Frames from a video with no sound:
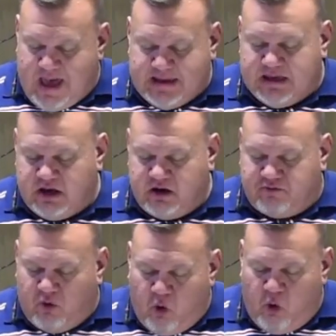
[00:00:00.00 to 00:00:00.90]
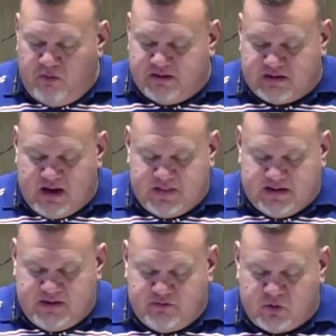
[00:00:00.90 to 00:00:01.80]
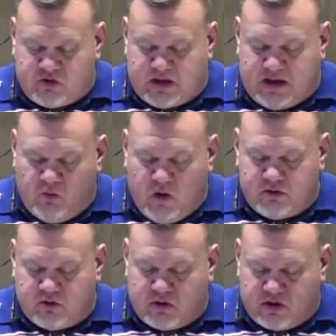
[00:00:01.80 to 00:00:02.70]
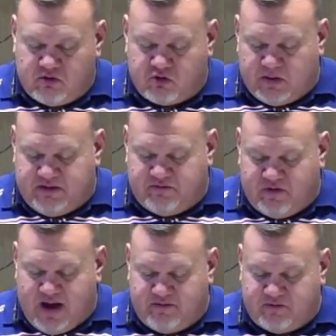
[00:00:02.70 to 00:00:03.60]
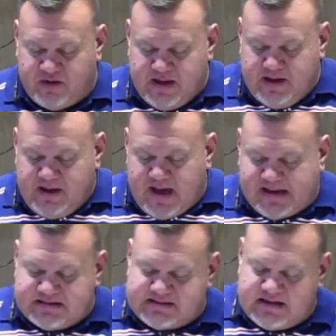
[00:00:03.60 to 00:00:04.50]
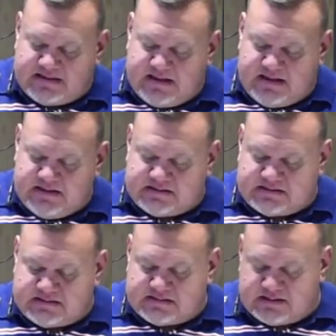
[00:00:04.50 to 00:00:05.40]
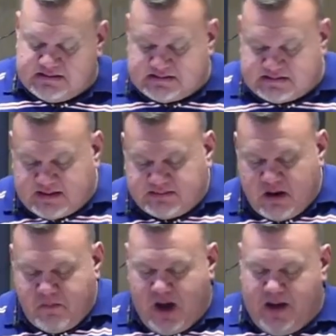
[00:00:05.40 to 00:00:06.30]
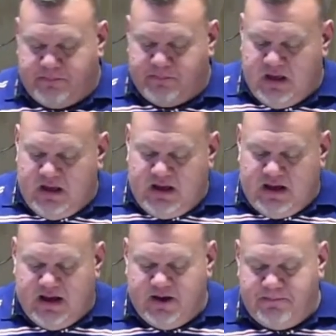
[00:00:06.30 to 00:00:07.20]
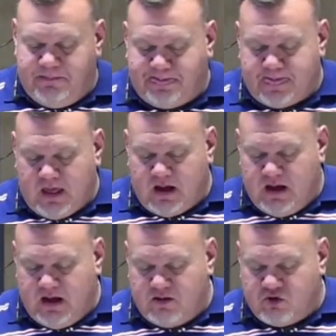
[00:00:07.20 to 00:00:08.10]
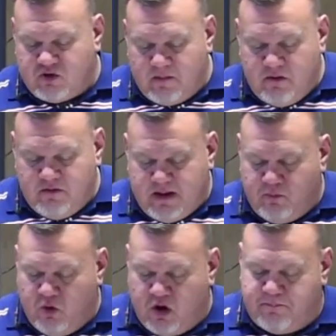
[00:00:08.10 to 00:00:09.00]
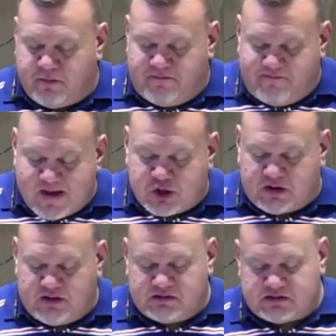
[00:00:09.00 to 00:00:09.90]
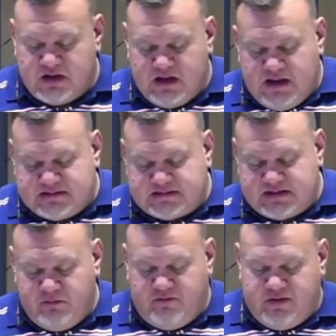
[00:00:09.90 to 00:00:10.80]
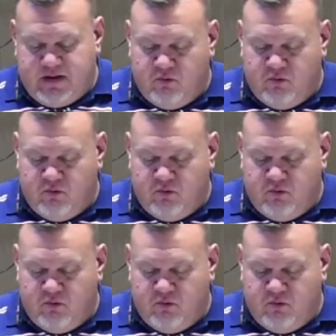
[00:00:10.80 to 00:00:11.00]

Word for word: a year for all the time that David was king. 1 Chronicles 25. And he, said that he, he set them up. Um, uh, some of them were professionals. Some of them